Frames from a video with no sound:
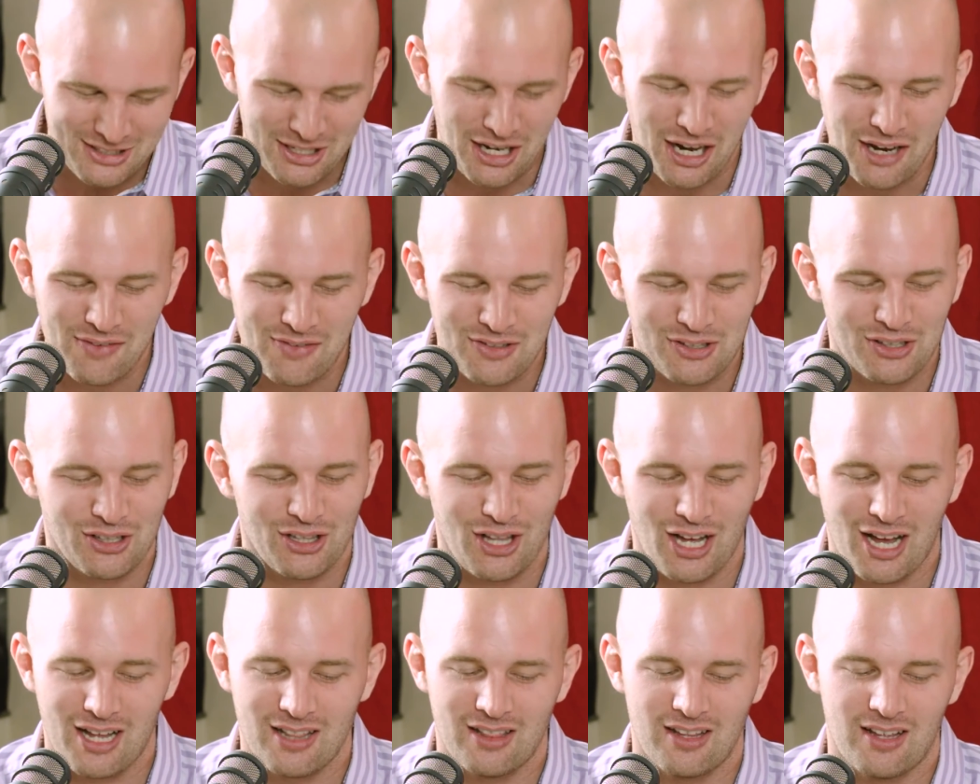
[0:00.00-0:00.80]
dive into
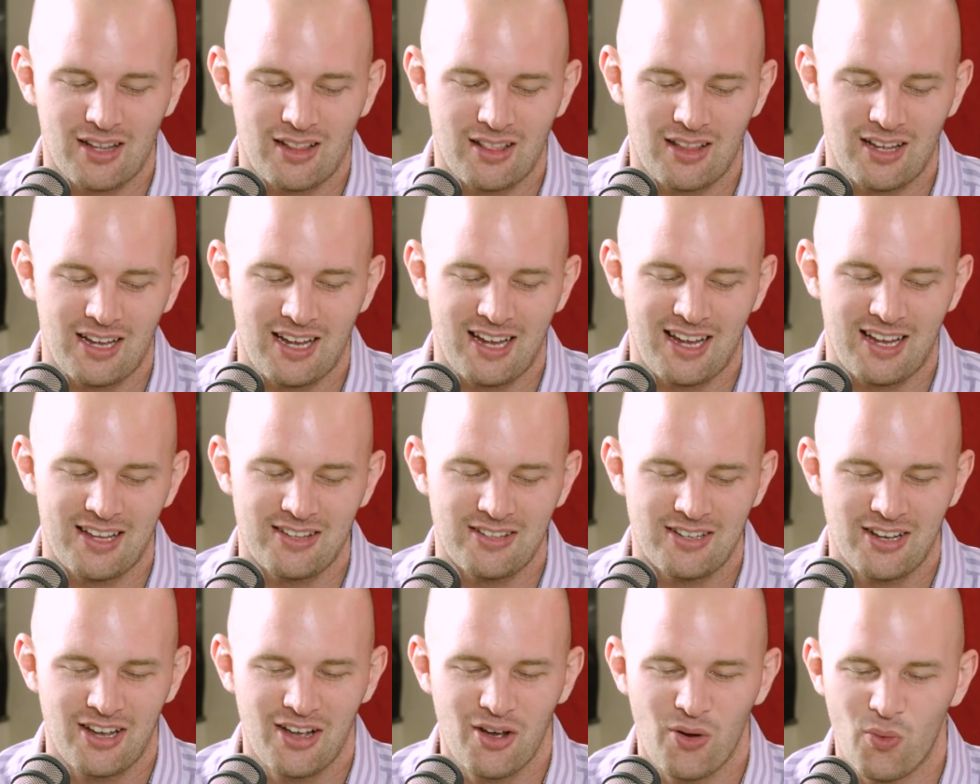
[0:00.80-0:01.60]
La La
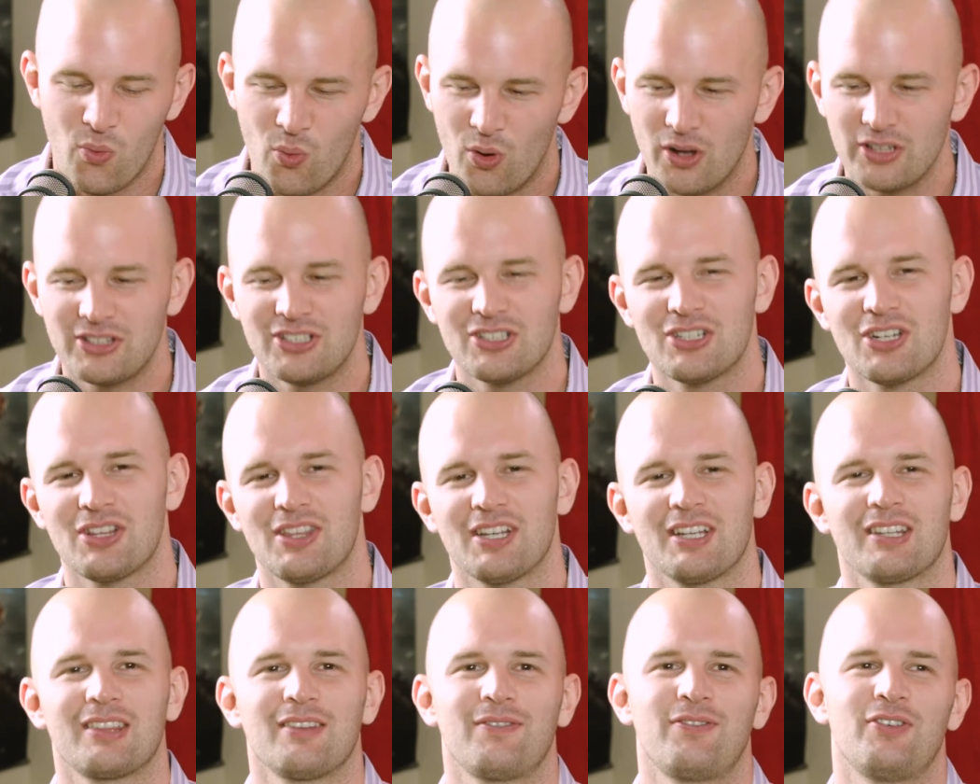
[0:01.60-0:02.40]
Land. What did you
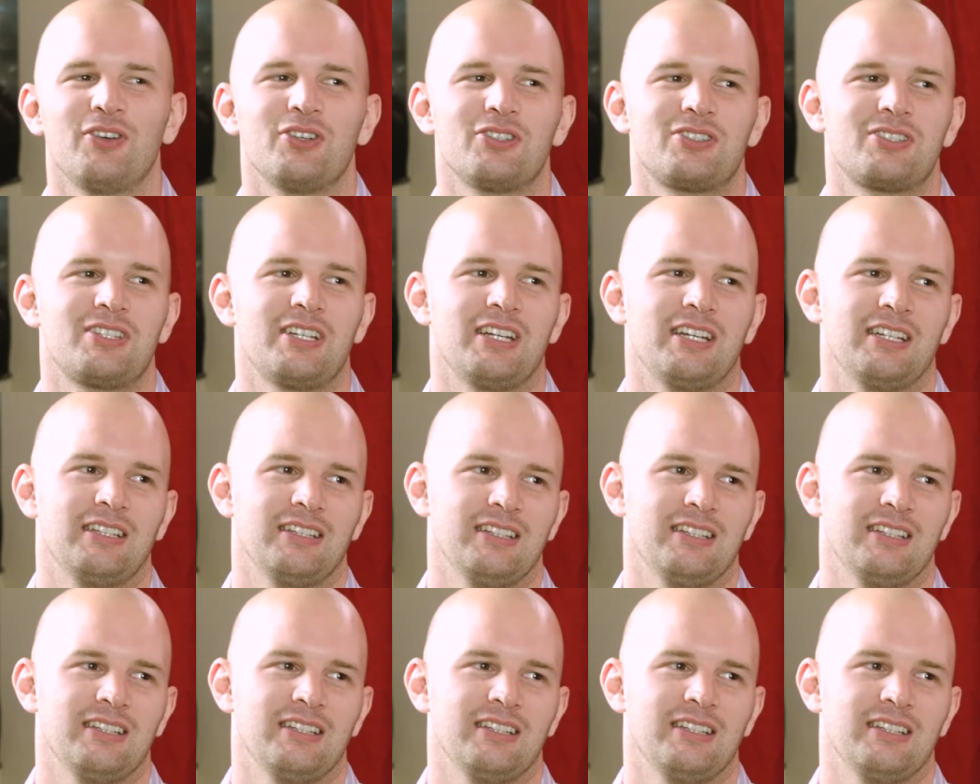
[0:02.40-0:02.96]
think of the first scene?